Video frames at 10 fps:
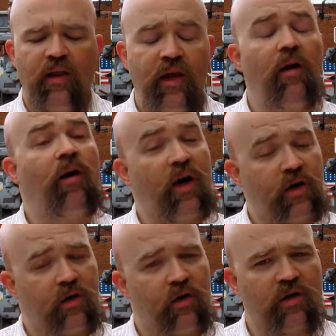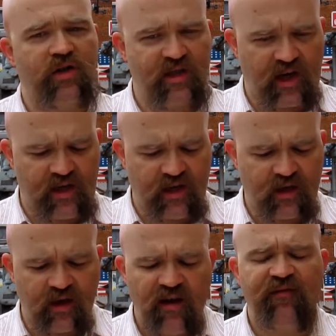The article
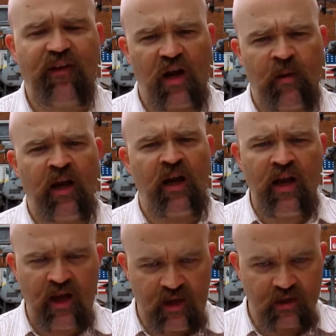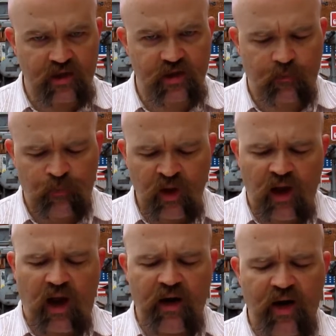cited Fabian Hinz,
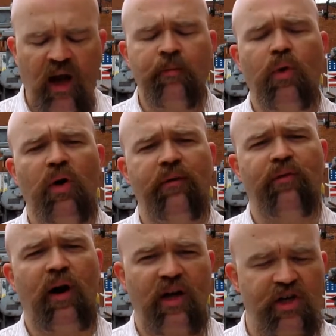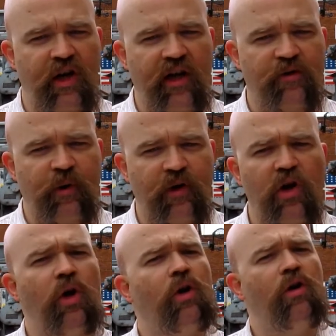a non-proliferation expert
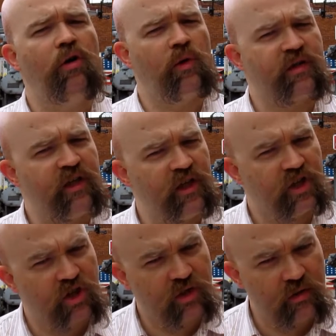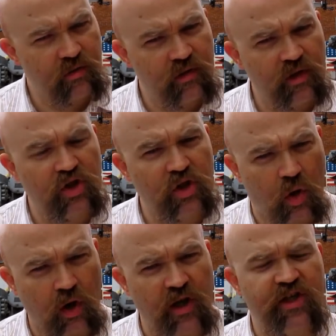who was the
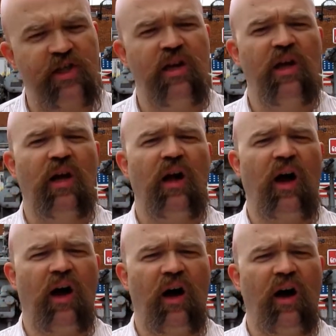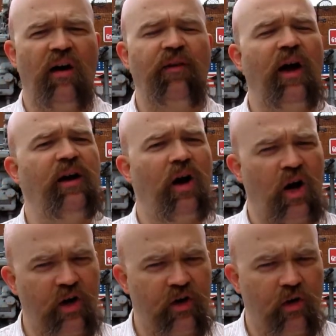source of an
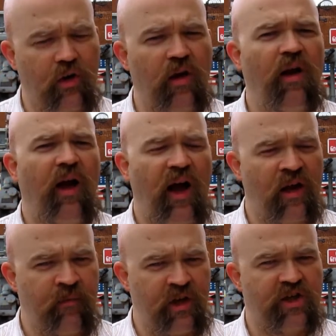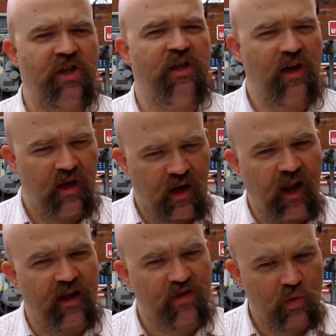article I mentioned
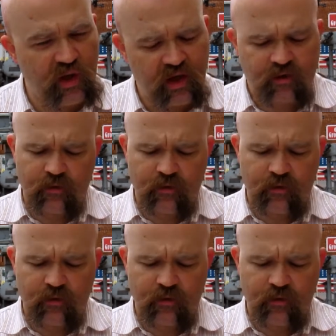last week.